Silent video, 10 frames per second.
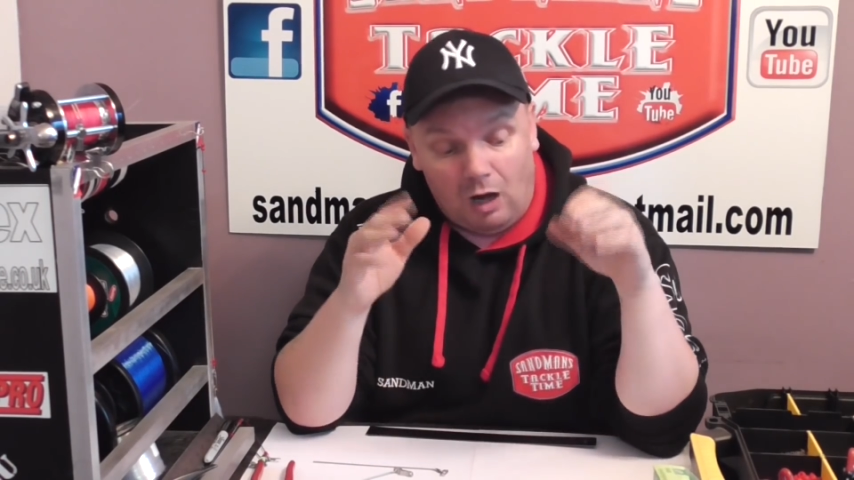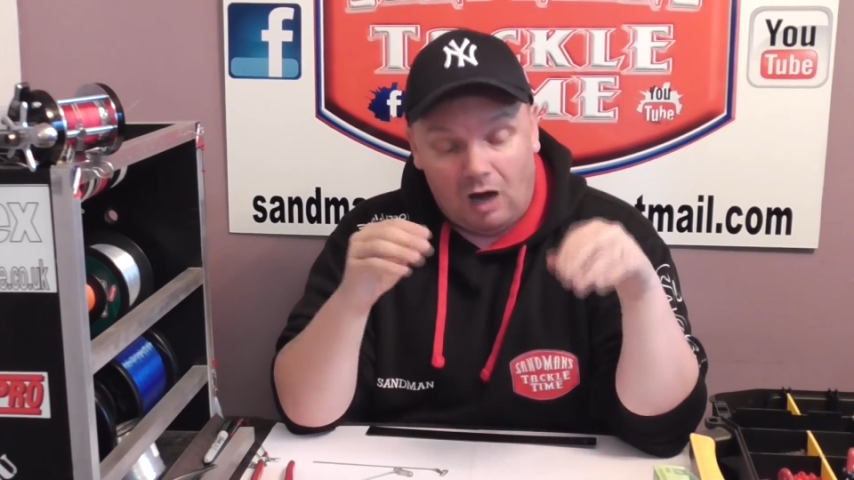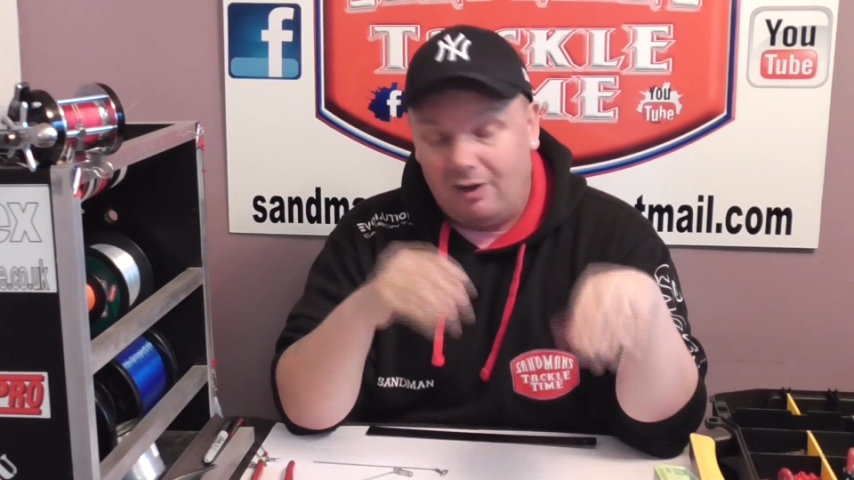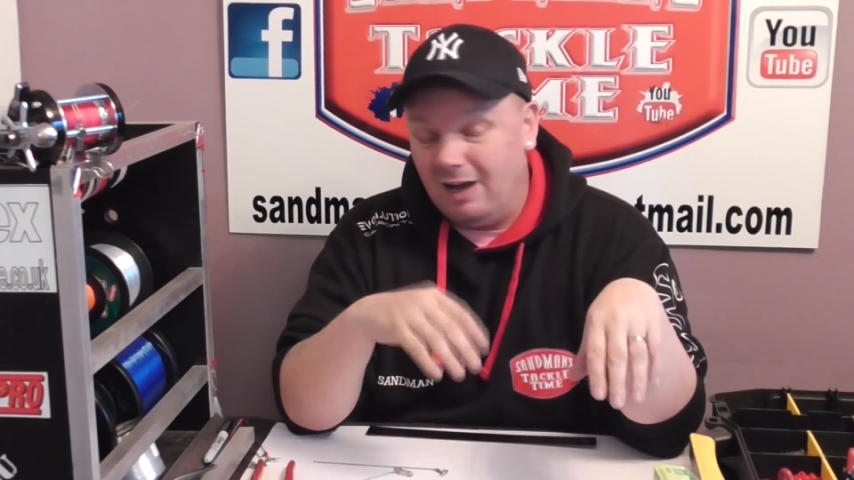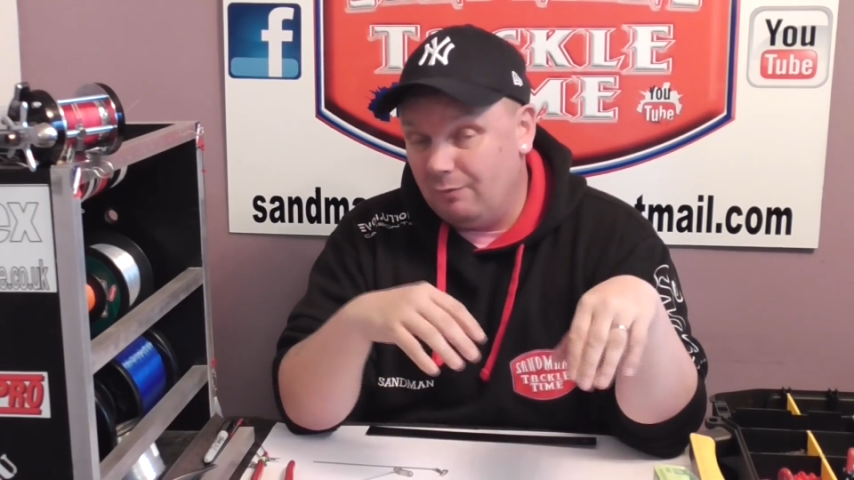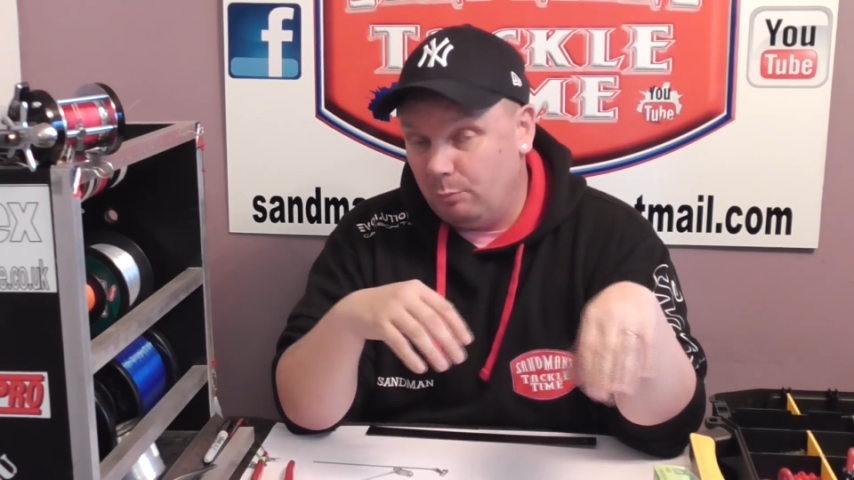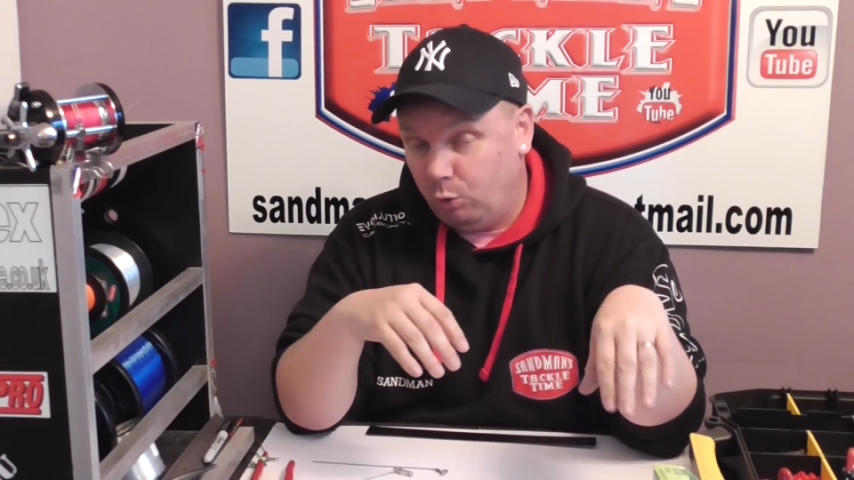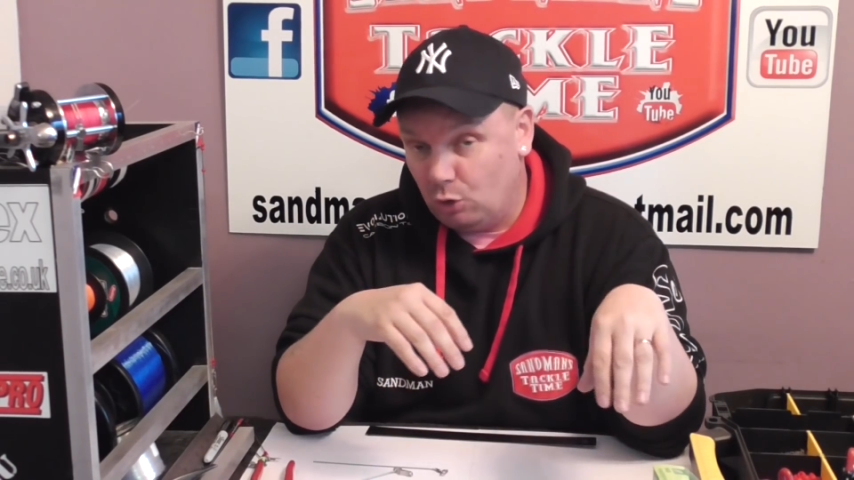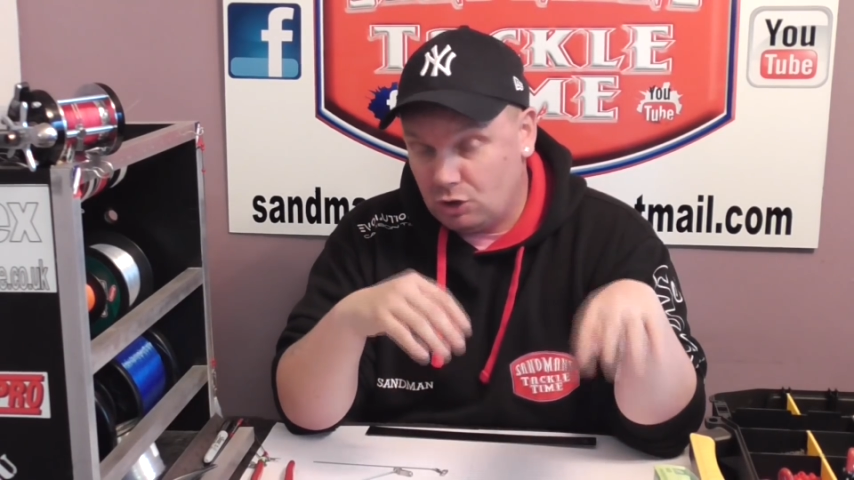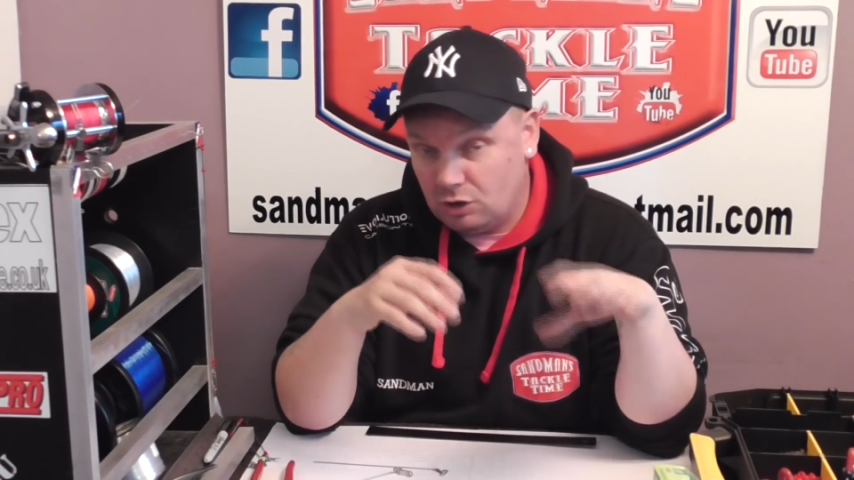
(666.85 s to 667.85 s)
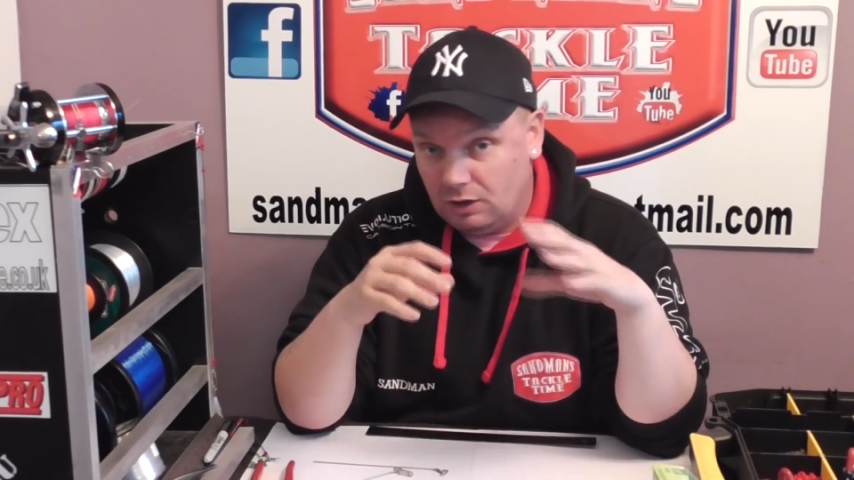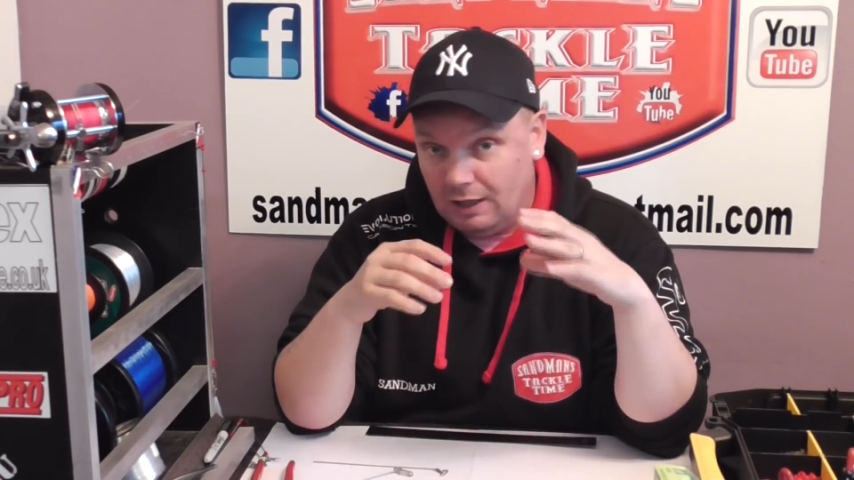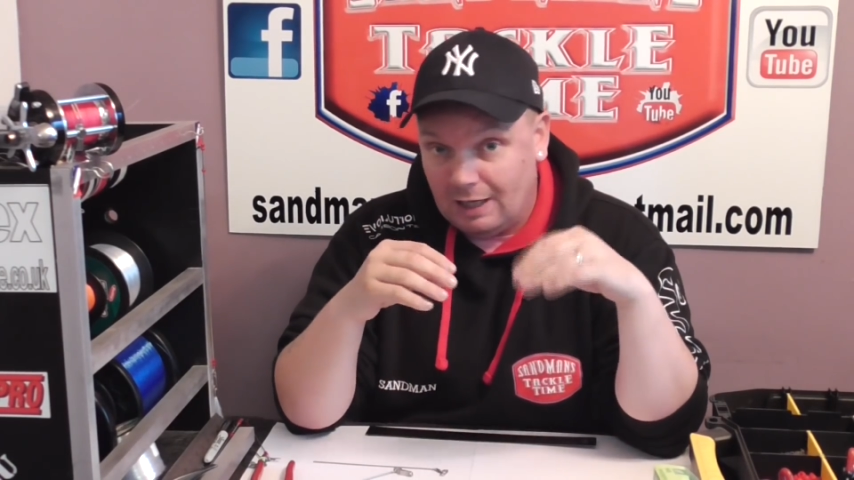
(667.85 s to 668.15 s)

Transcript: Have I ever put